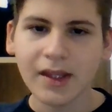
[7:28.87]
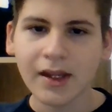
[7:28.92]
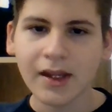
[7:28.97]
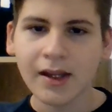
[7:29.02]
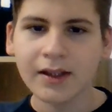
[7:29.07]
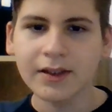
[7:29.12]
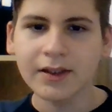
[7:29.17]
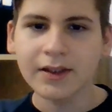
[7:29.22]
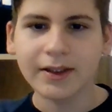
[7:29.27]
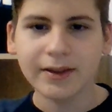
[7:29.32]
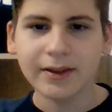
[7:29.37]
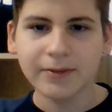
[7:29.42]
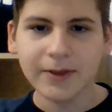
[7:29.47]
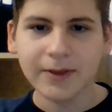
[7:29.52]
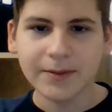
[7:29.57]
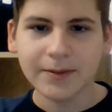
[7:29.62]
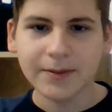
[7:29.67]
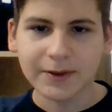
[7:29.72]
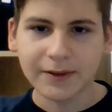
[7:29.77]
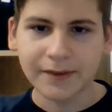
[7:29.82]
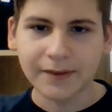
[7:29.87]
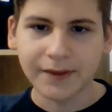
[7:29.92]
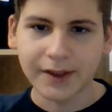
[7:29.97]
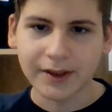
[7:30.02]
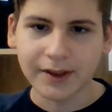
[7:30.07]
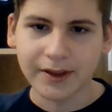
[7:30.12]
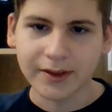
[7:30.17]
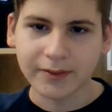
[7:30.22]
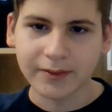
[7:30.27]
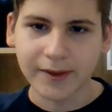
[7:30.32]
You could switch between
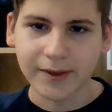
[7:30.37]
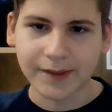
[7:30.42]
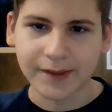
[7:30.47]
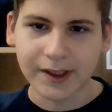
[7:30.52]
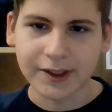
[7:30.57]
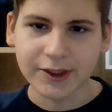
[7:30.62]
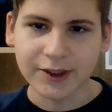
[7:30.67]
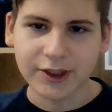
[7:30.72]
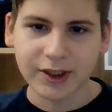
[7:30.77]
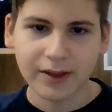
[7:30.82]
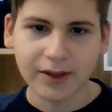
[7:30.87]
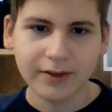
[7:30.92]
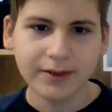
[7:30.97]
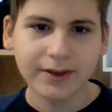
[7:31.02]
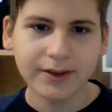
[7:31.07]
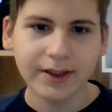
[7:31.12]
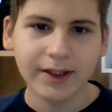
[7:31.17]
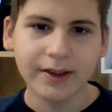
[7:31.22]
fired at 12-gauge shells